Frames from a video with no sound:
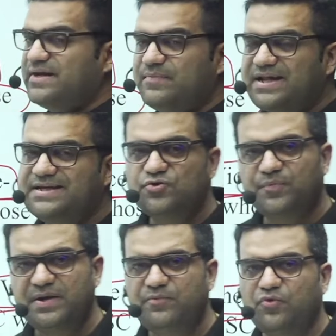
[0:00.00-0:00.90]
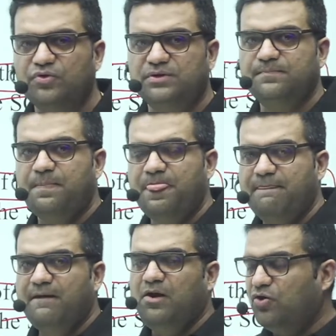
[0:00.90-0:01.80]
the Supreme Court.
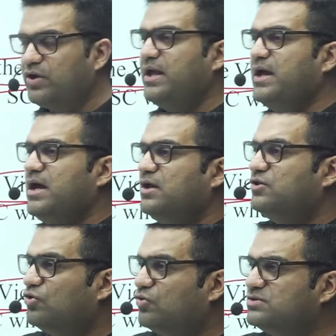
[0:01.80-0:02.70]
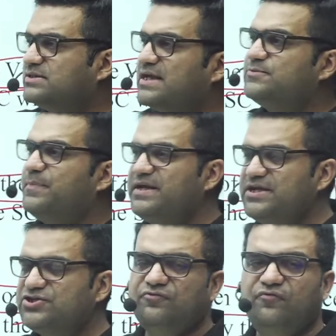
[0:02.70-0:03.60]
Okay, no such petition
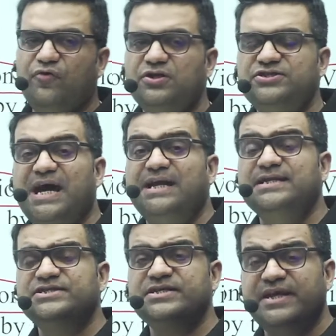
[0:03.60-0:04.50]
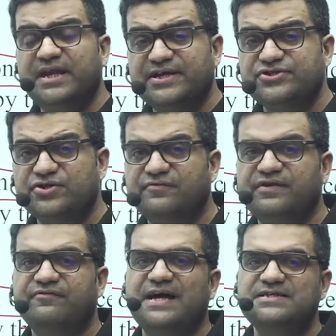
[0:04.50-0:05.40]
for challenging the election of the
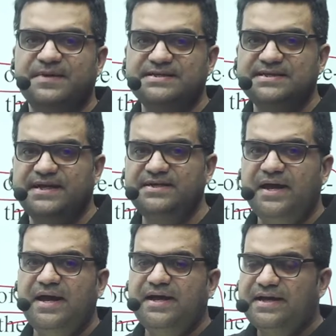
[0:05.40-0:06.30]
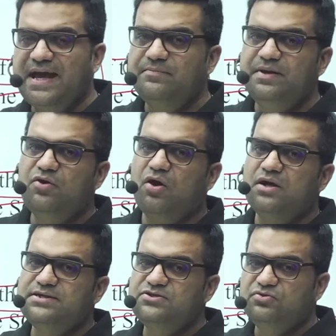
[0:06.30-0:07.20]
vice president can be called
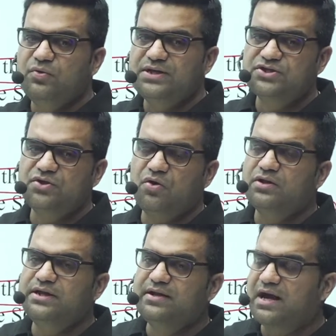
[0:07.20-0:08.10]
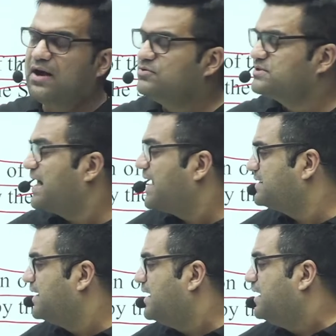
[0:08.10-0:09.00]
into question on the grounds that
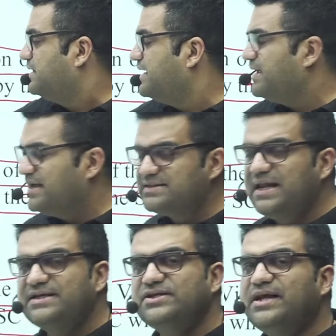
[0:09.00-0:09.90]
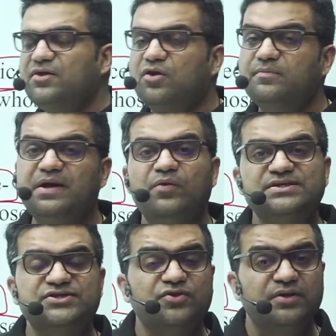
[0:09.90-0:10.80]
his election cannot be questioned
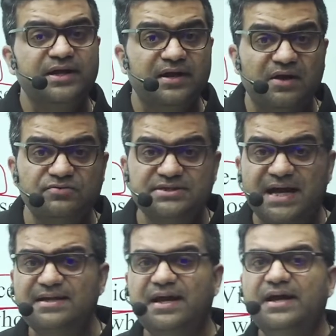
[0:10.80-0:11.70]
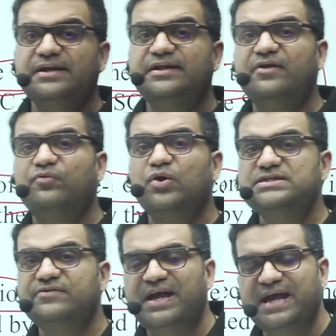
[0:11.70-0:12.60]
on the grounds that there was a
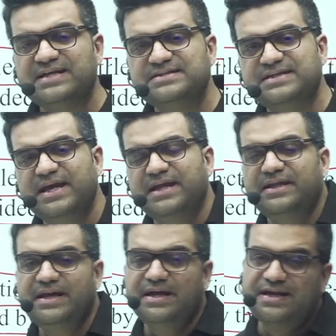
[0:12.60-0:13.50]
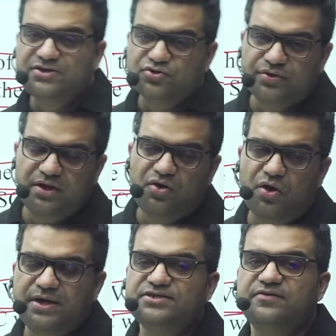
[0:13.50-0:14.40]
vacancy in the electoral college
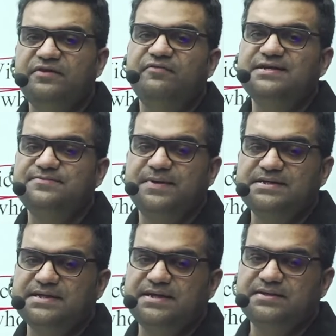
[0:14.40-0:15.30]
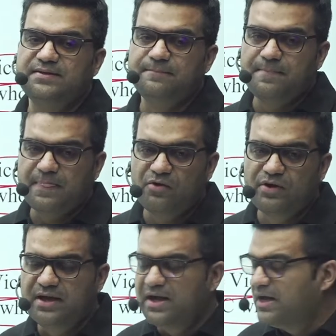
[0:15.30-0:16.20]
of the vice president. Okay,
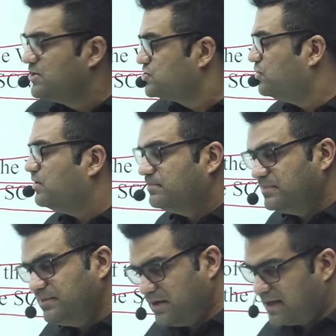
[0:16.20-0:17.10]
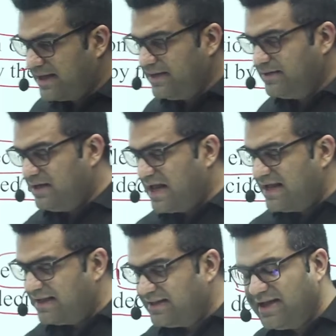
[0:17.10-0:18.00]
so again, like in the
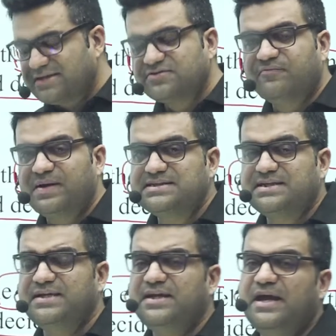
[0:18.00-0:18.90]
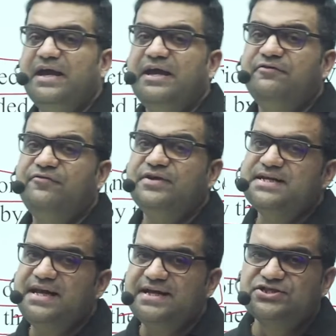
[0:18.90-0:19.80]
case of president, if his
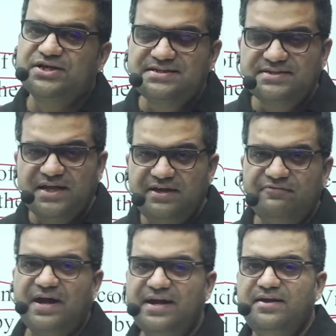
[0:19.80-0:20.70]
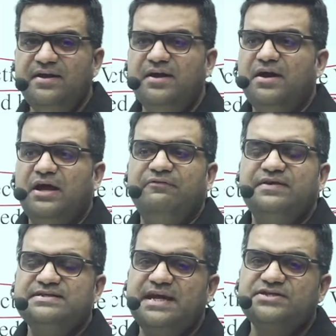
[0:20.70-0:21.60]
election is nullified, if his
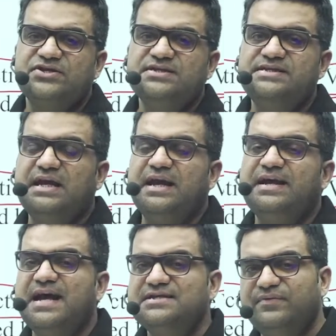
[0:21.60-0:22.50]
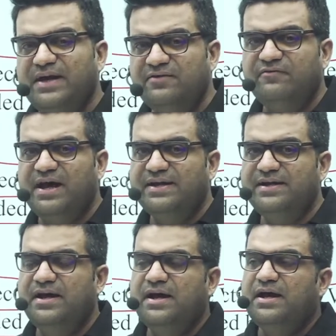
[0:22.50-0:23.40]
election is declared as invalid,
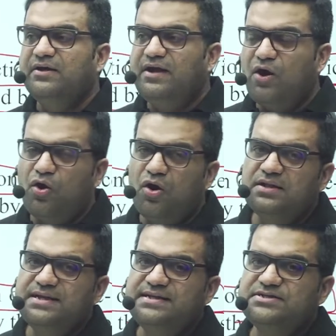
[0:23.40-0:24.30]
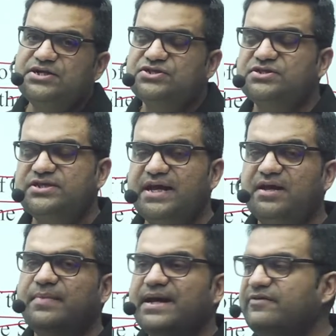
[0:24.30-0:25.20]
all the decisions taken by
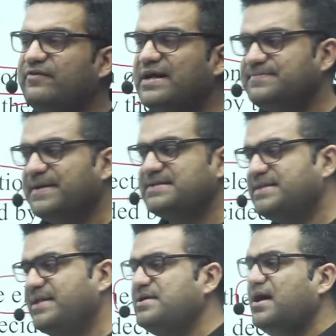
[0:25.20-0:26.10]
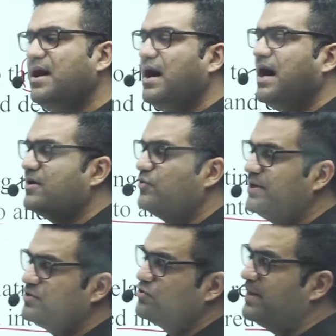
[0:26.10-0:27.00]
the vice president are going to
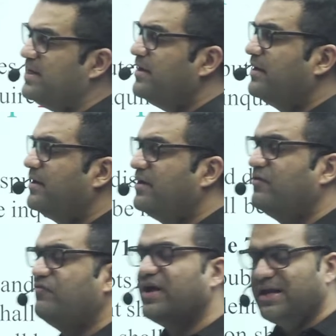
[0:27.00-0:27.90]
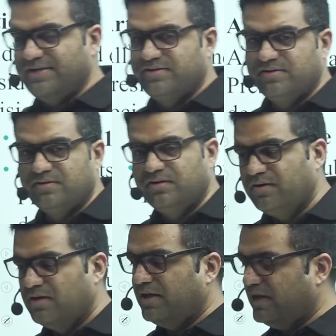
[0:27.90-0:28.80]
be valid.
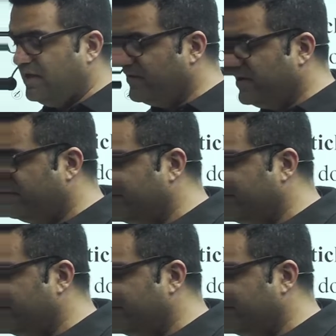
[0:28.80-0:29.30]
Even if his